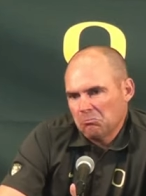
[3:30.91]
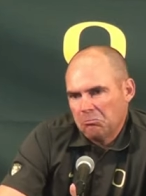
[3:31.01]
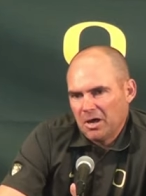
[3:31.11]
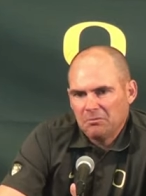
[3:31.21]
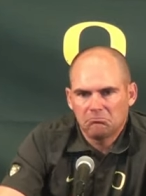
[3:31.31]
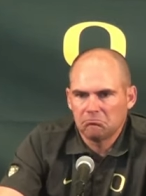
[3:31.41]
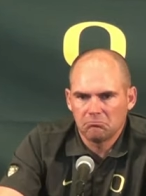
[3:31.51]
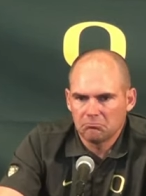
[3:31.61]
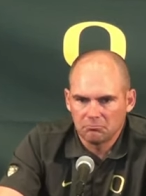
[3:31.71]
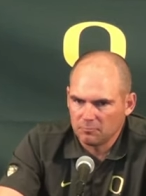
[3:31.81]
but
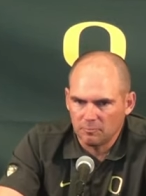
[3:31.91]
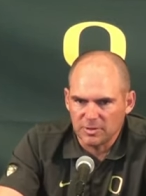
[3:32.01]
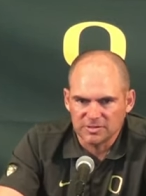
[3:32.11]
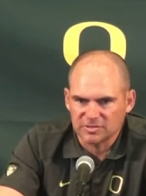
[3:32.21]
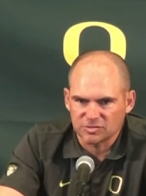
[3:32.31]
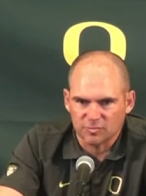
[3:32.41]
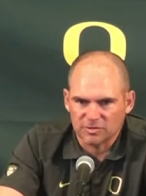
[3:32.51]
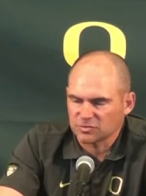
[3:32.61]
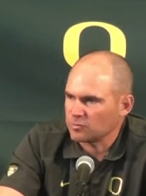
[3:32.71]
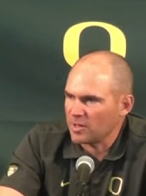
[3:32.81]
been in
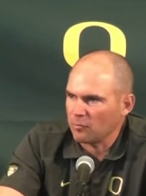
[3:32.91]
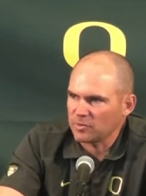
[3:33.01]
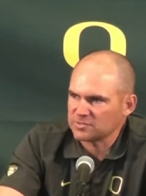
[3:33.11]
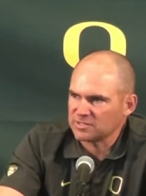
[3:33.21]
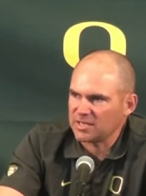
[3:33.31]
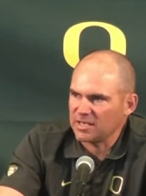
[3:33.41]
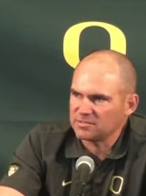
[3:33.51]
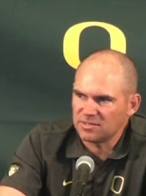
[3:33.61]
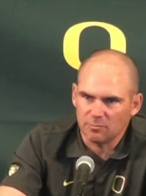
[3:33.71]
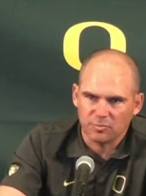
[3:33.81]
situations where that wasn't the
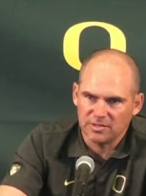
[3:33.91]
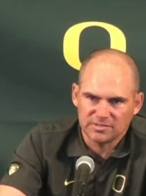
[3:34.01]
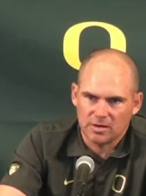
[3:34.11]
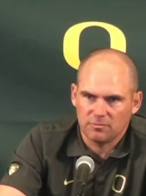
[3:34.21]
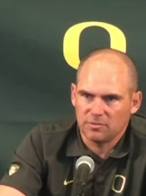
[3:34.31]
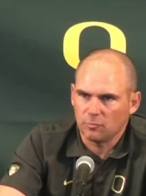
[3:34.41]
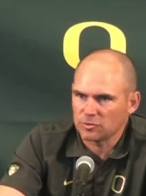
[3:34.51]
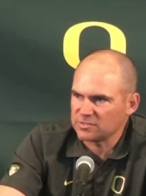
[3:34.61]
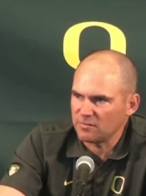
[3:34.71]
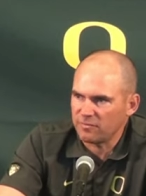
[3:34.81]
case, and it plays out and it
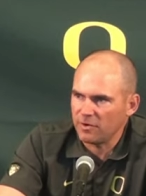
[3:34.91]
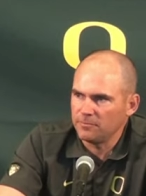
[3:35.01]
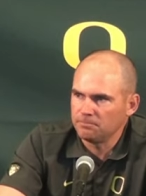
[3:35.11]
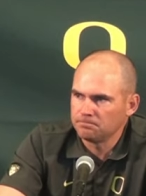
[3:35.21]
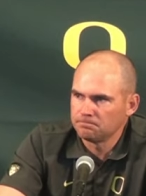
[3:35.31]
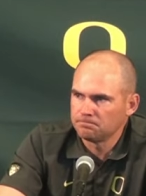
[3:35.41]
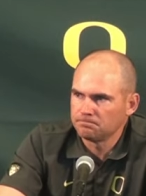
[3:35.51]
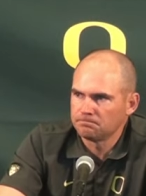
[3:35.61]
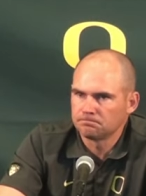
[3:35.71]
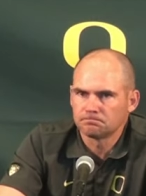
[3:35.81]
works out fine.
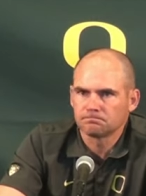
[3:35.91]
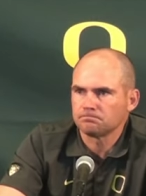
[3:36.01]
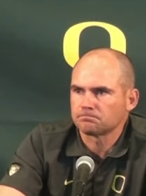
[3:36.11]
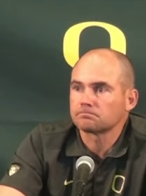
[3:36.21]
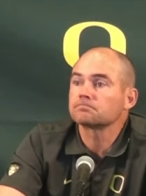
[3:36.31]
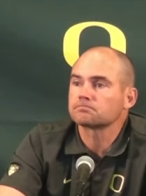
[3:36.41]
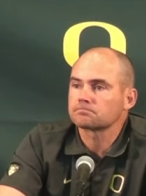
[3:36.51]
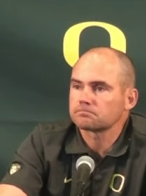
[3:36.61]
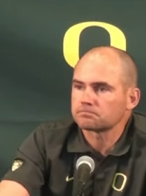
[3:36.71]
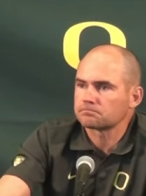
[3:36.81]

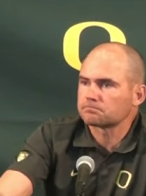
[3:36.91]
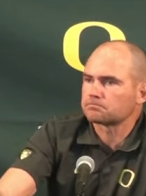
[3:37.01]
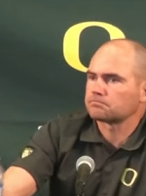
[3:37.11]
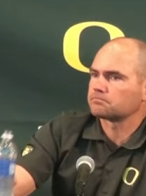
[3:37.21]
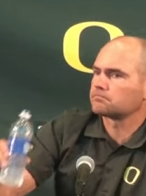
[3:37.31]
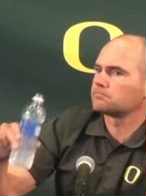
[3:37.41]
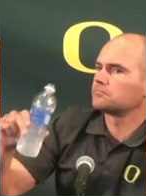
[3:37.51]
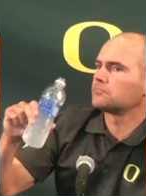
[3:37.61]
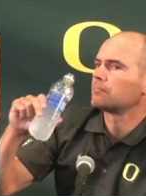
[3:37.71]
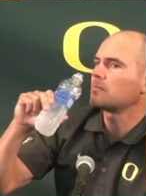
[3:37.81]
what are you looking for
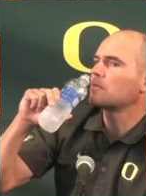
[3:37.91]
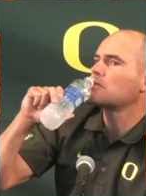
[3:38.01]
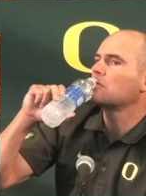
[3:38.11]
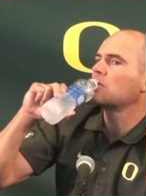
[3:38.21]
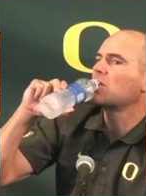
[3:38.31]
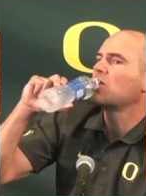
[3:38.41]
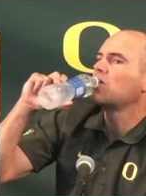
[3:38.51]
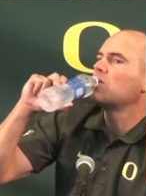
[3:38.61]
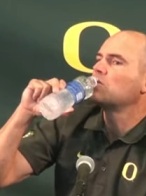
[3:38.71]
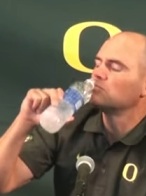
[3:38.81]
most
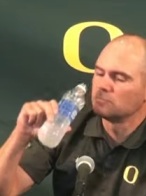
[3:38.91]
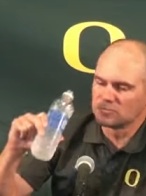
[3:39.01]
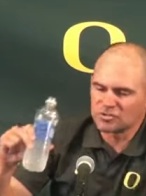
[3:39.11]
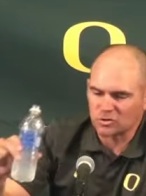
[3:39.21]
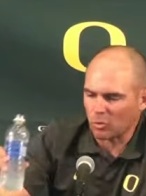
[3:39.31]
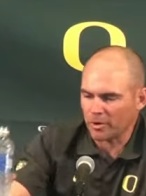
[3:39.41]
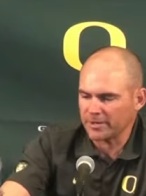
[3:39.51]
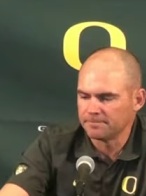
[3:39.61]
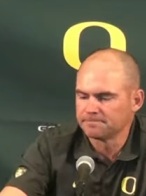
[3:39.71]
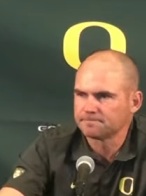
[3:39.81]
quarterback?
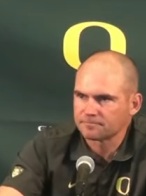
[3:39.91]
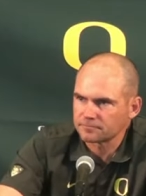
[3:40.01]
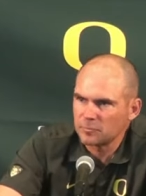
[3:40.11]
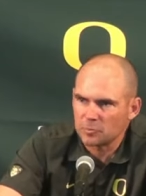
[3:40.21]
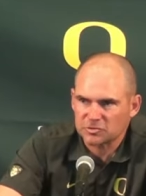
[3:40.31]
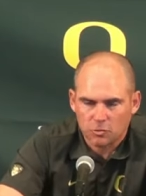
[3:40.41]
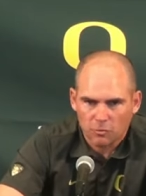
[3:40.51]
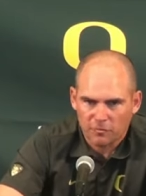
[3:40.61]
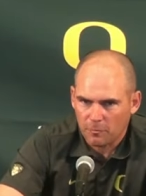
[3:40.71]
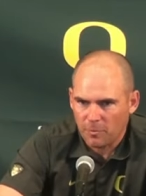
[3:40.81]
Scoring. We want to
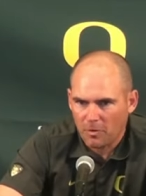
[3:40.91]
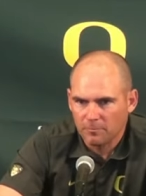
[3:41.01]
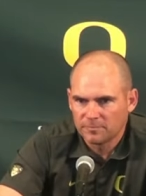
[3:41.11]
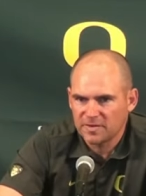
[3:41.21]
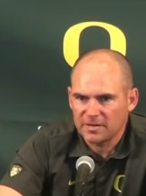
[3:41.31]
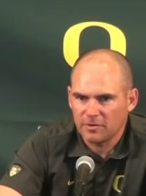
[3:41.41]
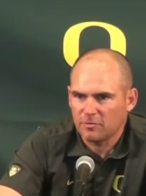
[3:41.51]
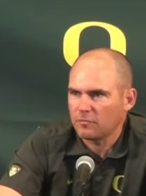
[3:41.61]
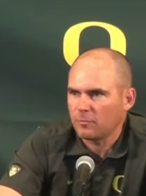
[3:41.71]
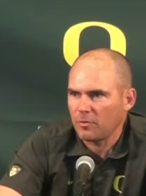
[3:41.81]
score the football, take care
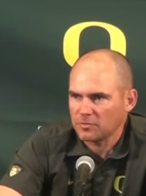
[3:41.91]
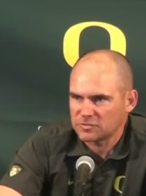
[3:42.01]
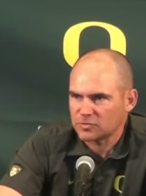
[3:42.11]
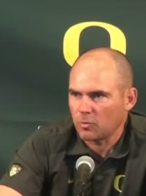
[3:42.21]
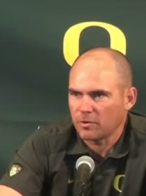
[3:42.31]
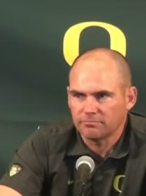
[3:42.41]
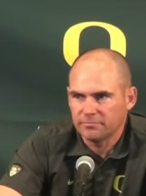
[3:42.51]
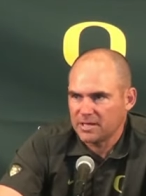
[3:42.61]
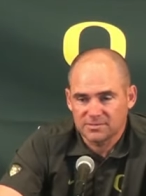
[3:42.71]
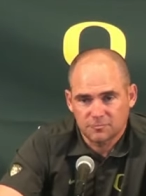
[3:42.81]
of the football, and score it,
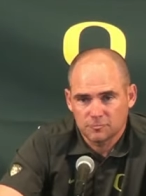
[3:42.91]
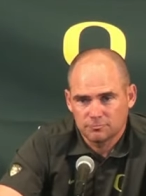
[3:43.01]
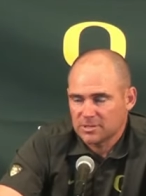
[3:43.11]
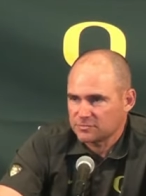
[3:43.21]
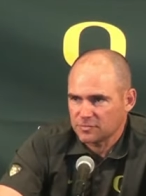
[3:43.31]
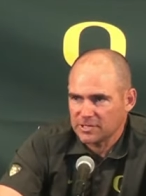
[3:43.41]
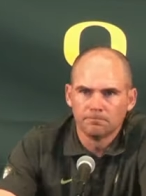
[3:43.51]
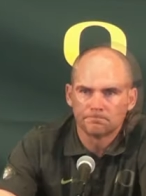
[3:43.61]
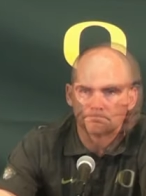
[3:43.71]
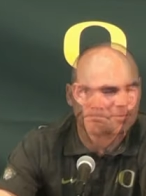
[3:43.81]
and that's that's really it.